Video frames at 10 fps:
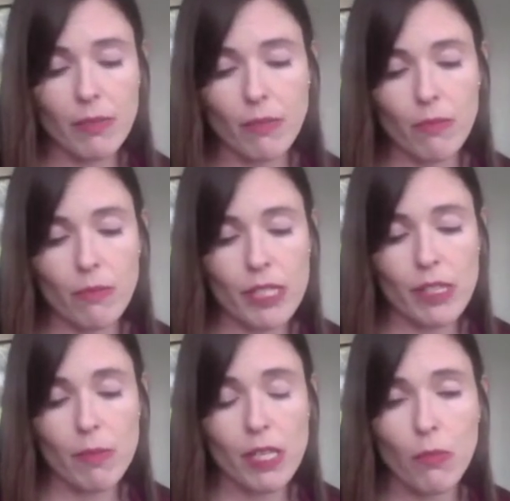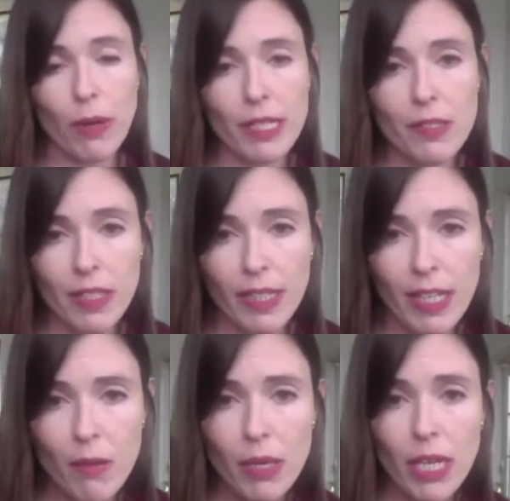for example, say you're waitlisted at
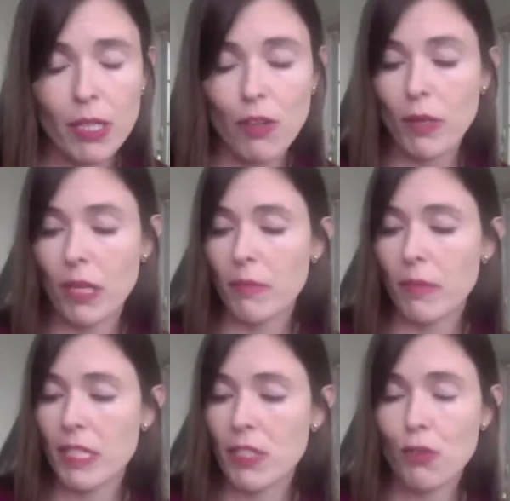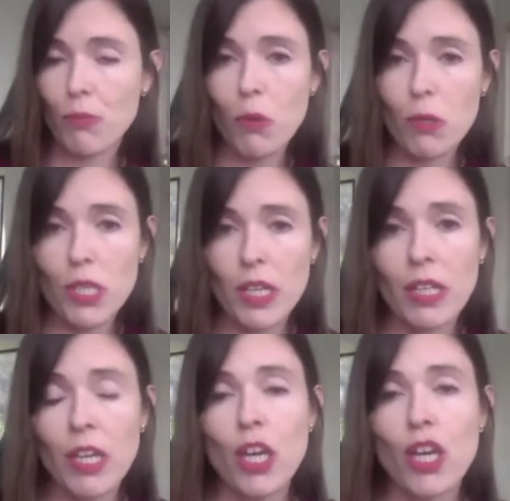Columbia, you've been admitted to
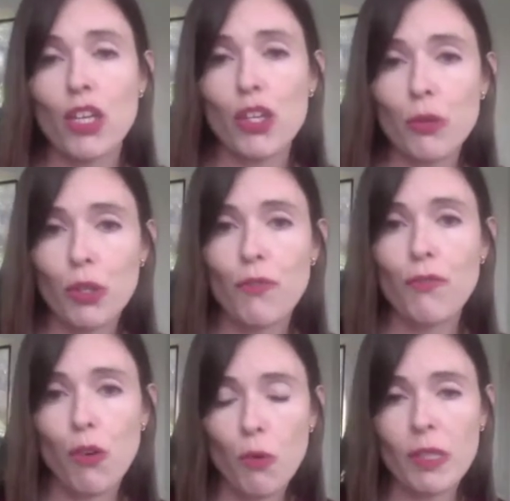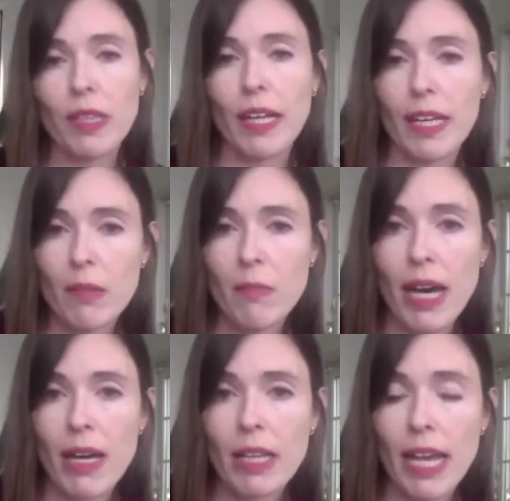Wharton, you can forward that
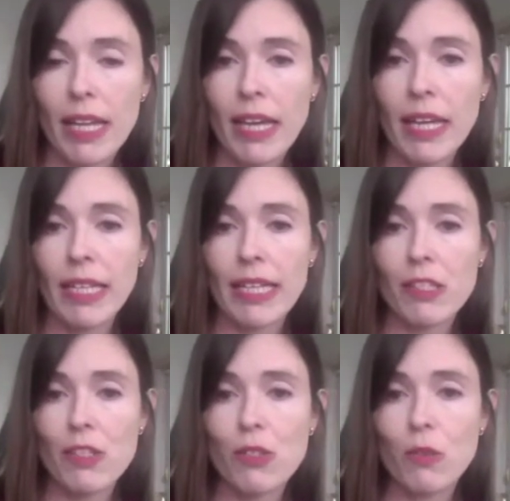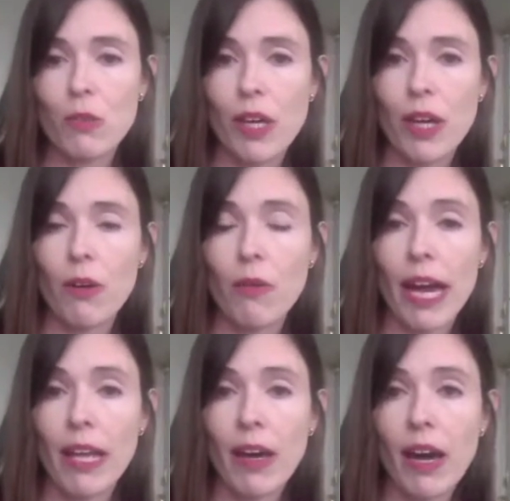email and let the school know
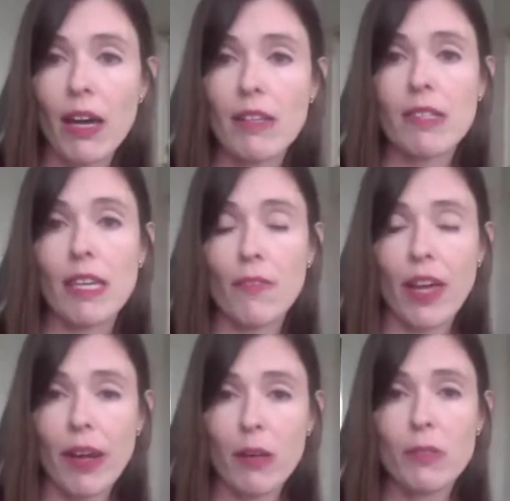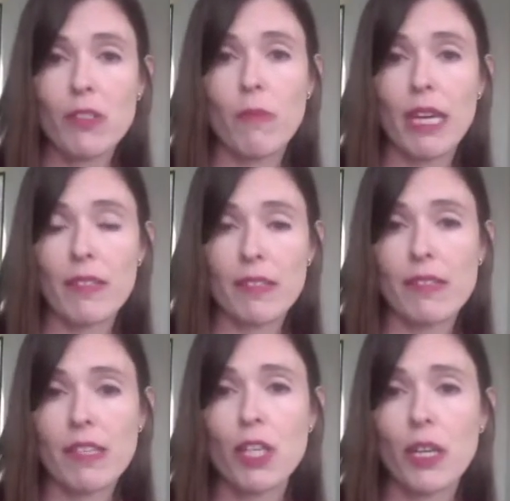and ask if they're able to make a
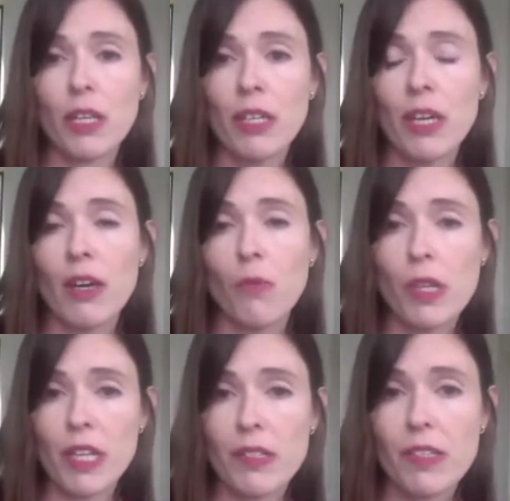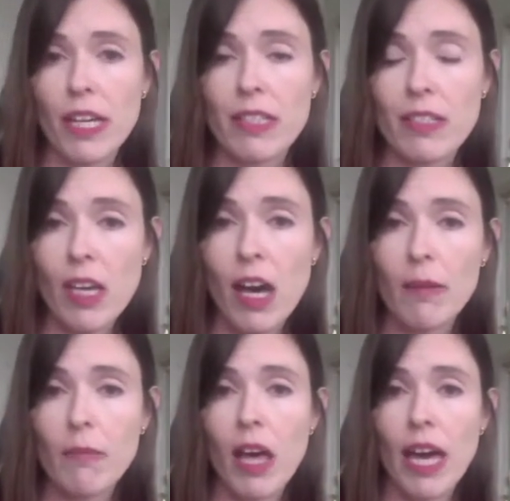decision within a certain
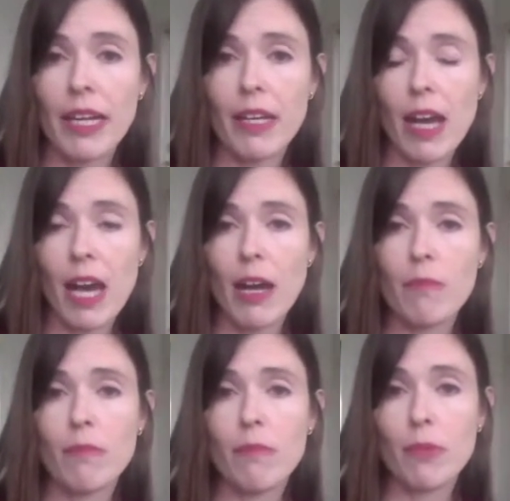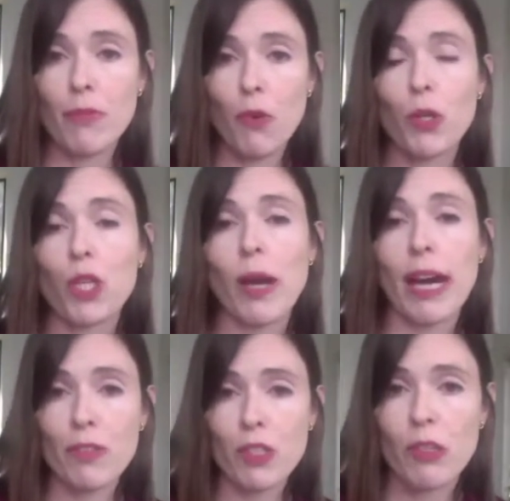timeline before you
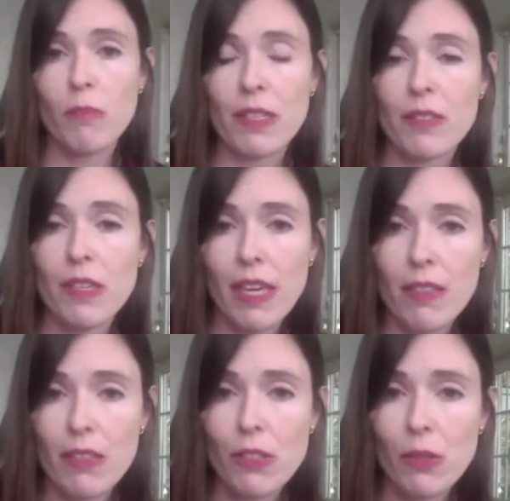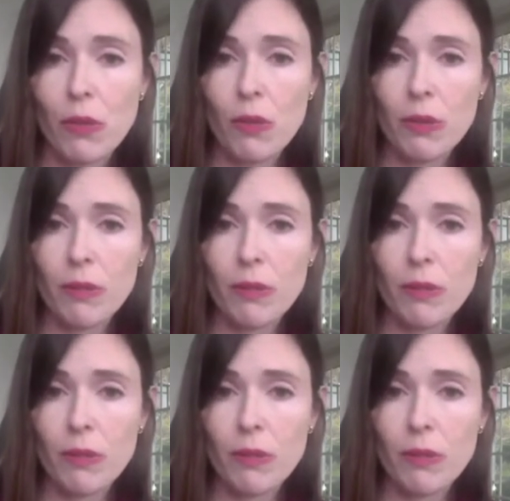have to commit to the other school.